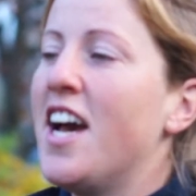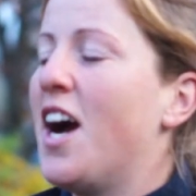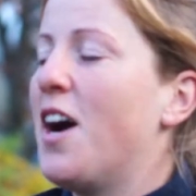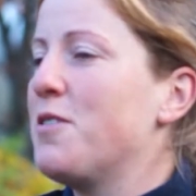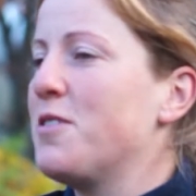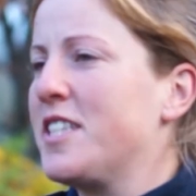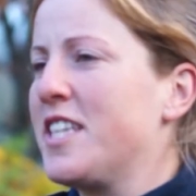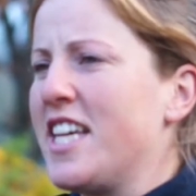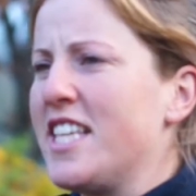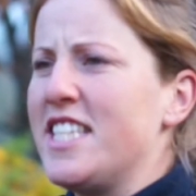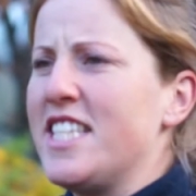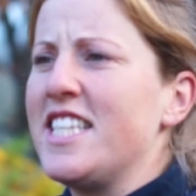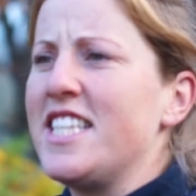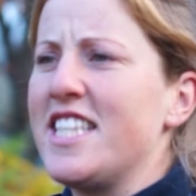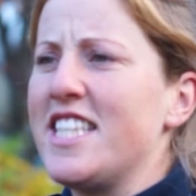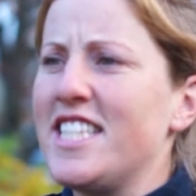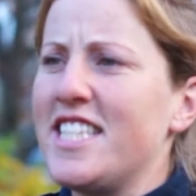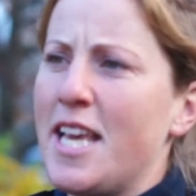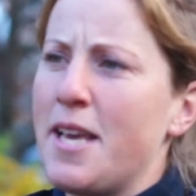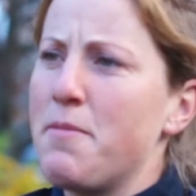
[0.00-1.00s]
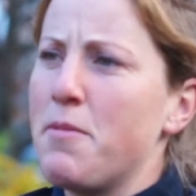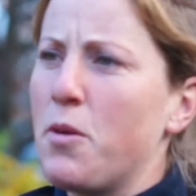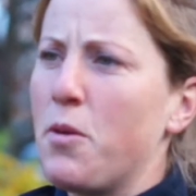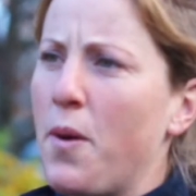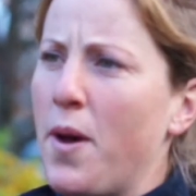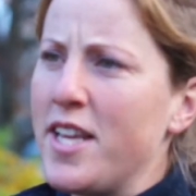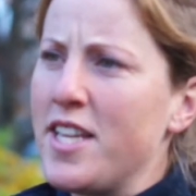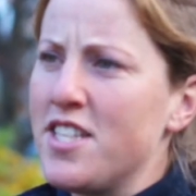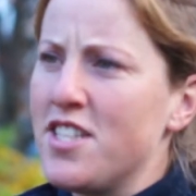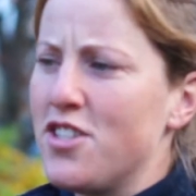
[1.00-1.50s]
I was getting the same
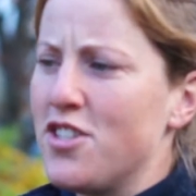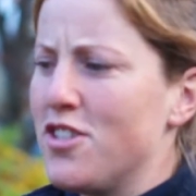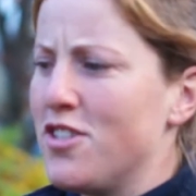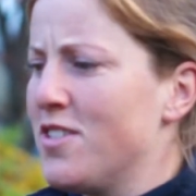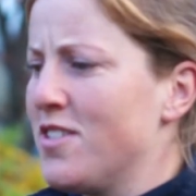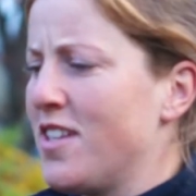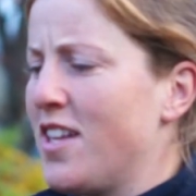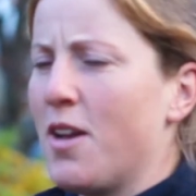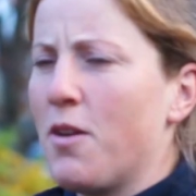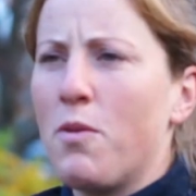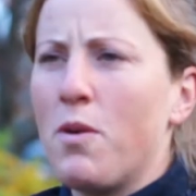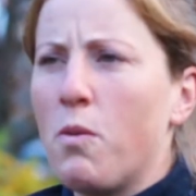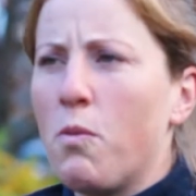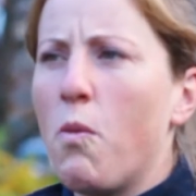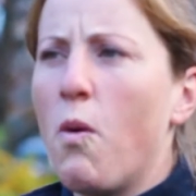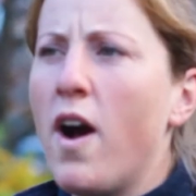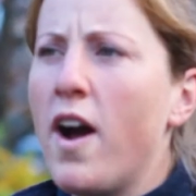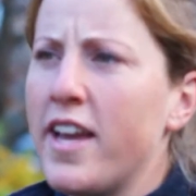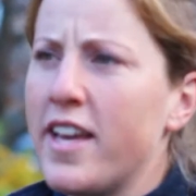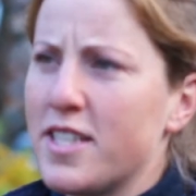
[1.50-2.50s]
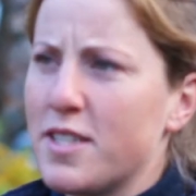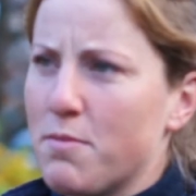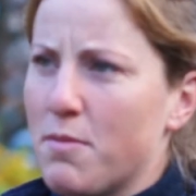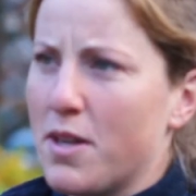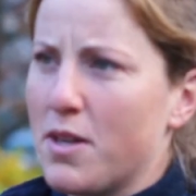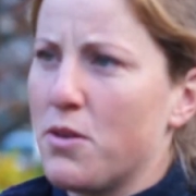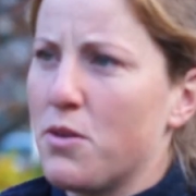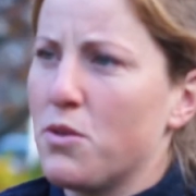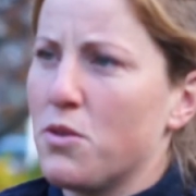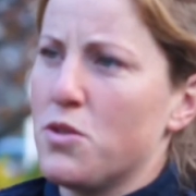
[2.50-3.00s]
questions like, well, why is
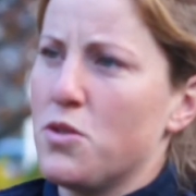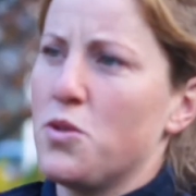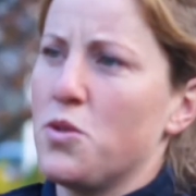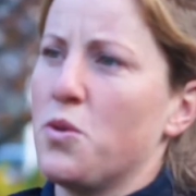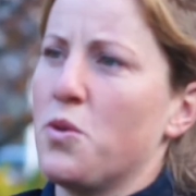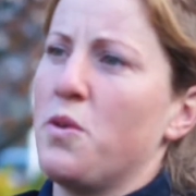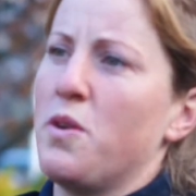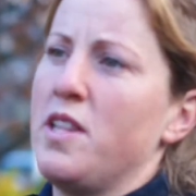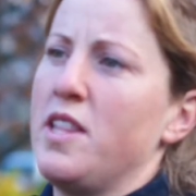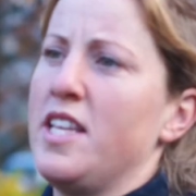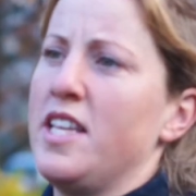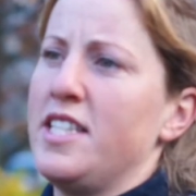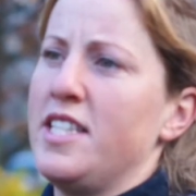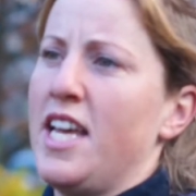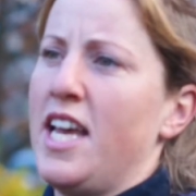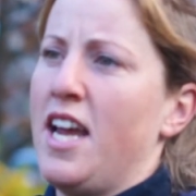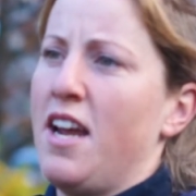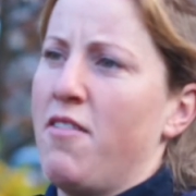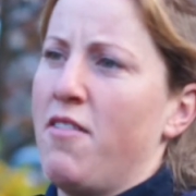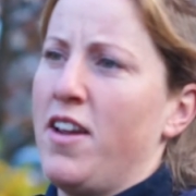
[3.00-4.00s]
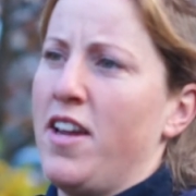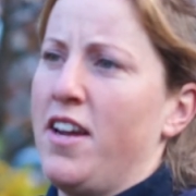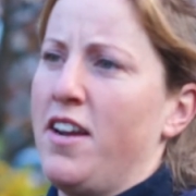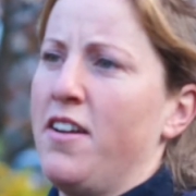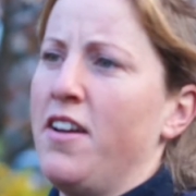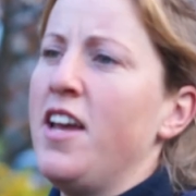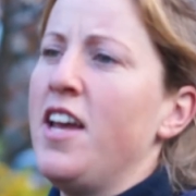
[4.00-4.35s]
my horse sore in this area?